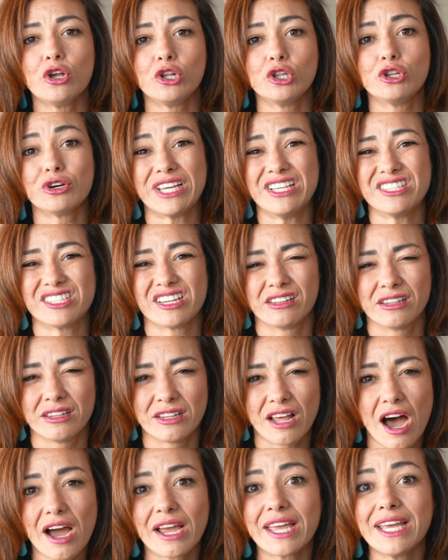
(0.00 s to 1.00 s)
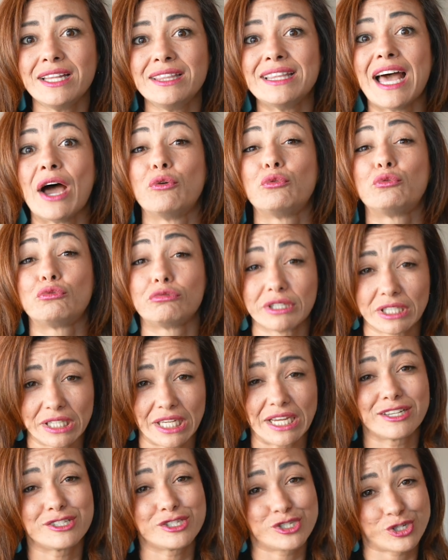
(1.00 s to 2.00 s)
looking to lock in that
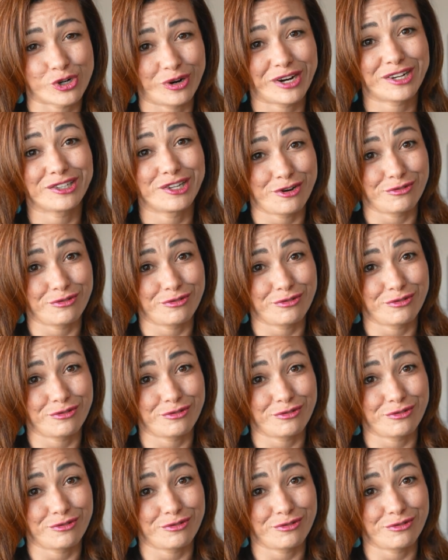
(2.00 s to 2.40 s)
really historic low